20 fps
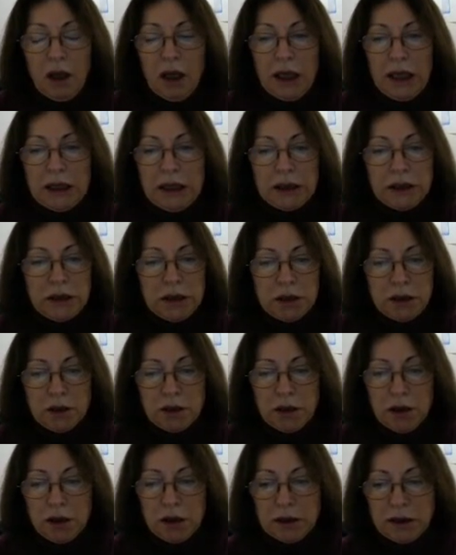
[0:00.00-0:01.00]
And
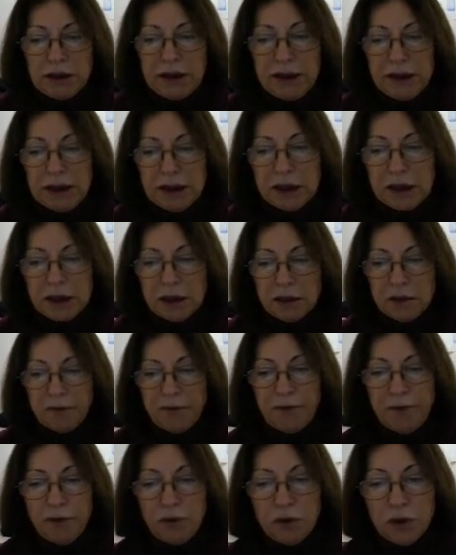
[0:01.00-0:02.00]
this
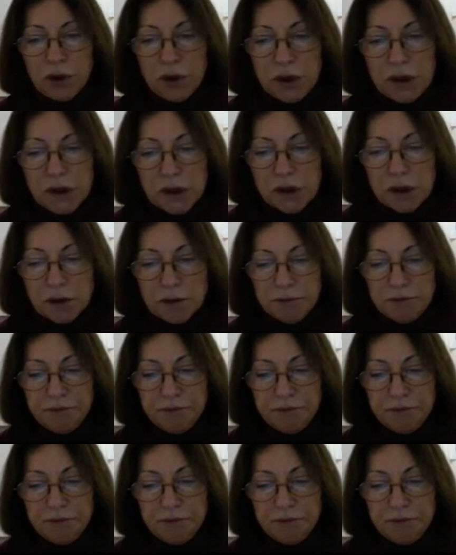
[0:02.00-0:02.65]
force